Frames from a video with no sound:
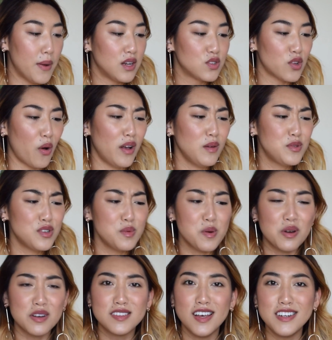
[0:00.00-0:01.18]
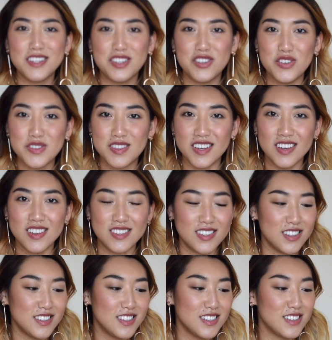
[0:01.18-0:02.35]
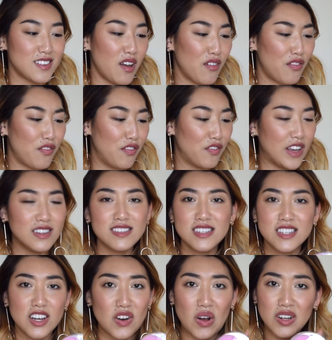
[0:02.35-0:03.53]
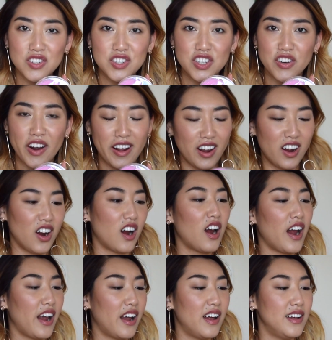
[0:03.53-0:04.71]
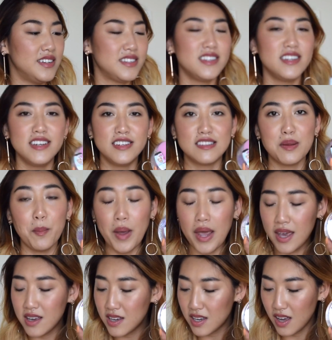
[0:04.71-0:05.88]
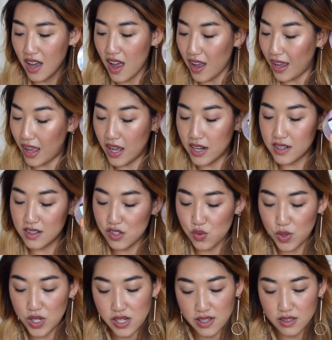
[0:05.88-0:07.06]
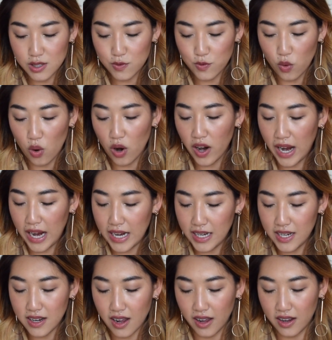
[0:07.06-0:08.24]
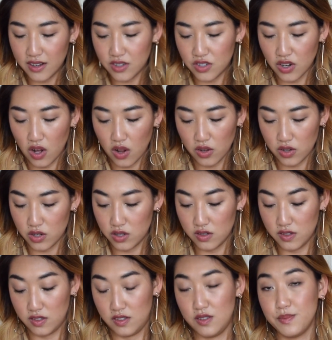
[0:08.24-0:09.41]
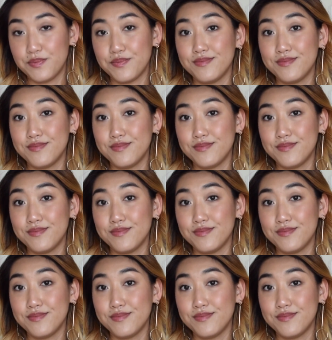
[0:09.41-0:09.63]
So I'm super excited to use this. This is fancy technology right here, and it is pink, and this retails for $89.